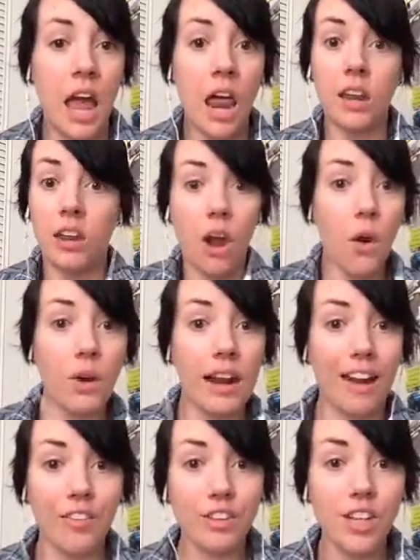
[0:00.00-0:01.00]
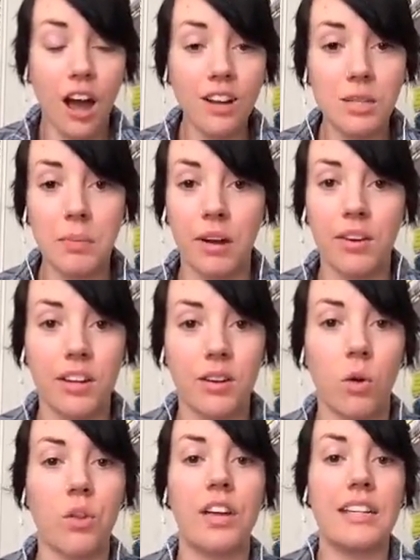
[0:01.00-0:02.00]
no one ever talked about it,
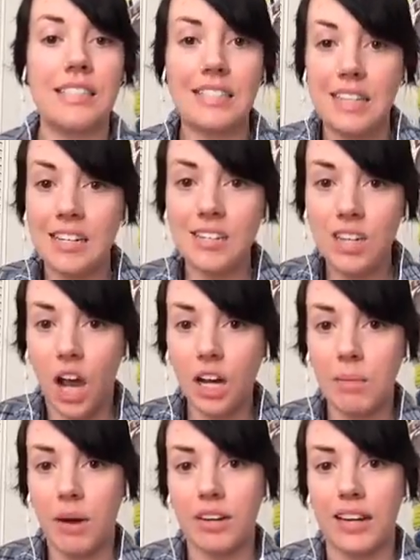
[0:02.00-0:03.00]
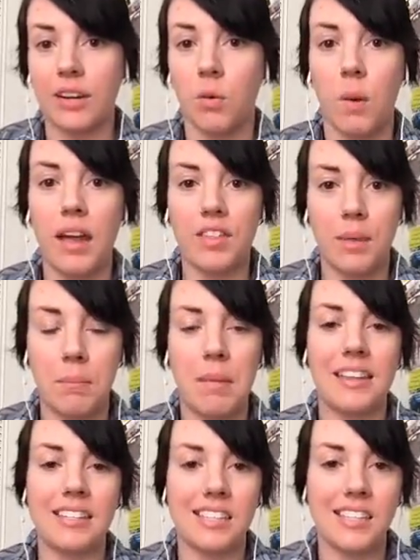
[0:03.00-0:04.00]
or they didn't talk about it in a way that
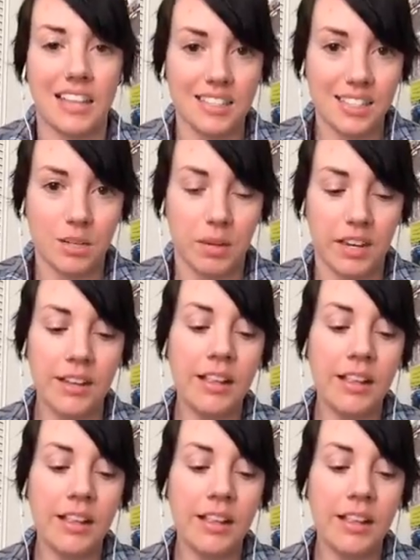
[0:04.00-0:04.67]
made sense to me.